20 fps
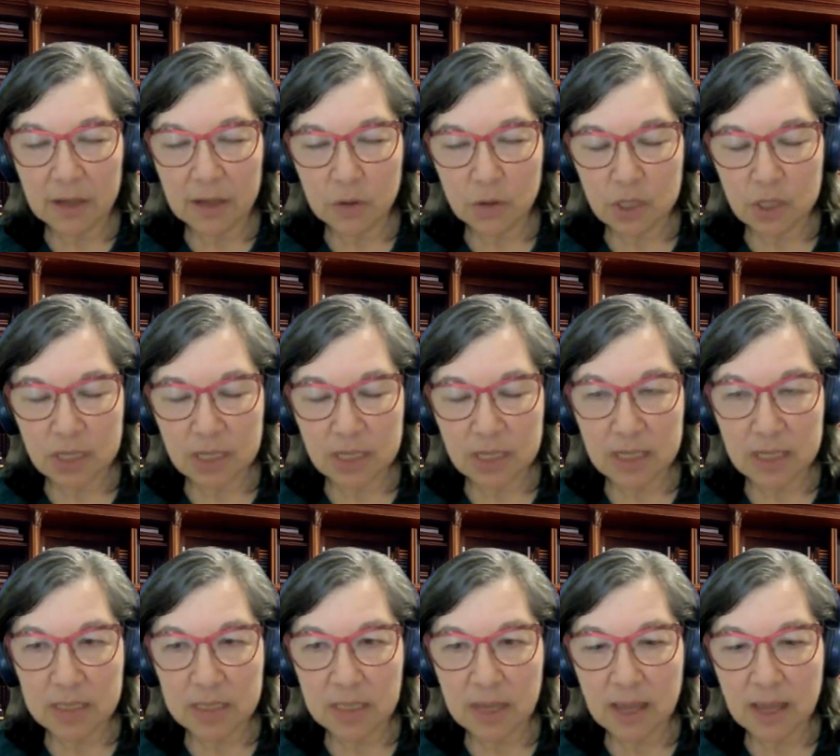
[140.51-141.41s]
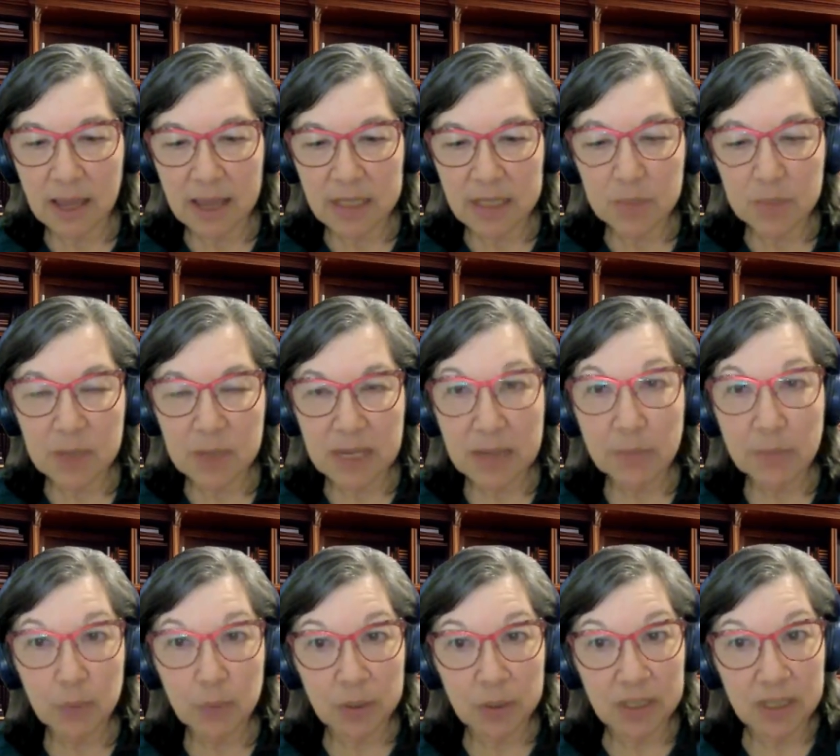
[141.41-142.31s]
energies as
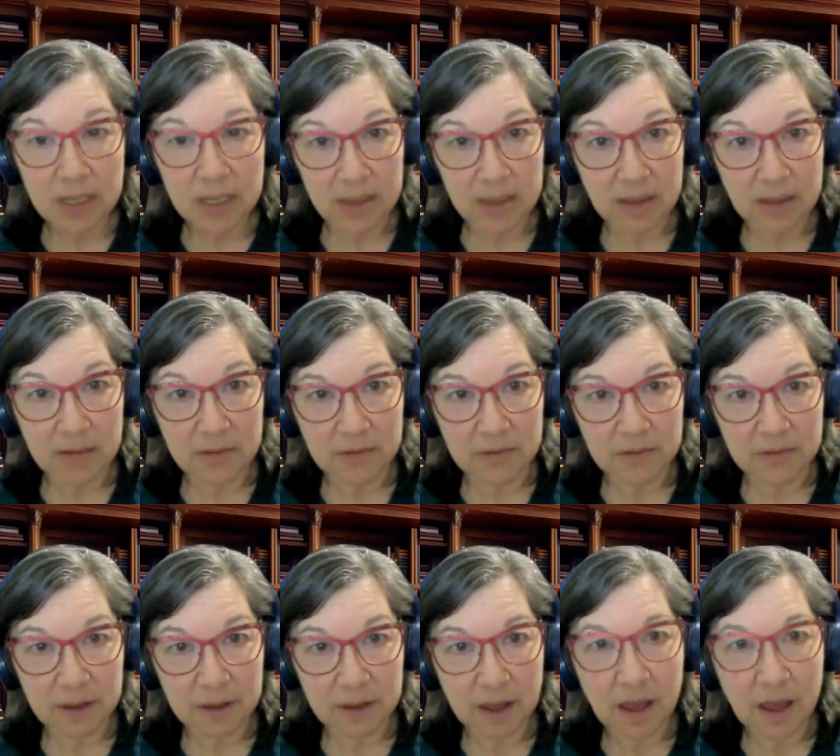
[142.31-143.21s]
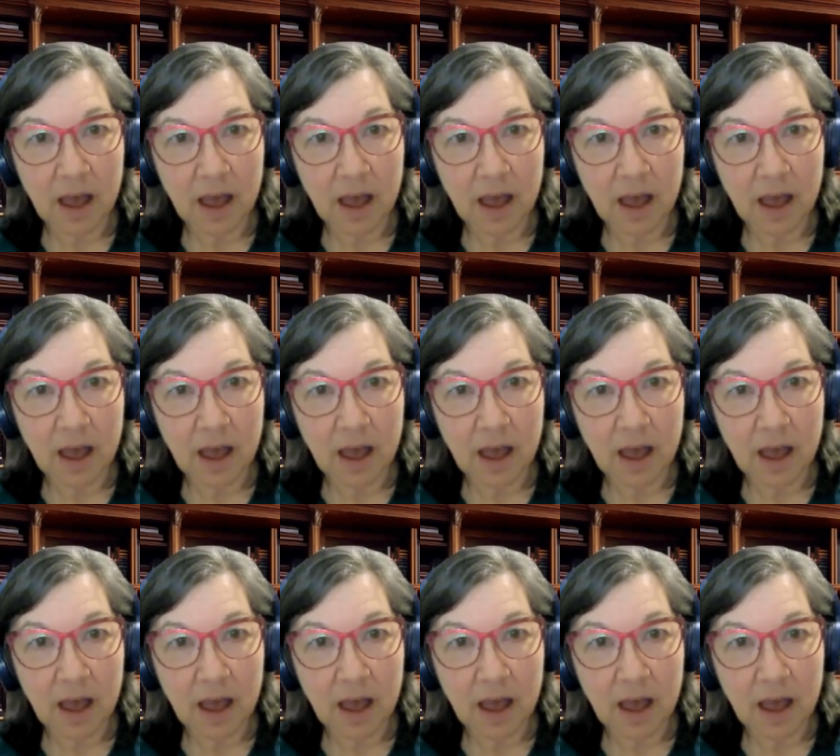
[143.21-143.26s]
being predictive.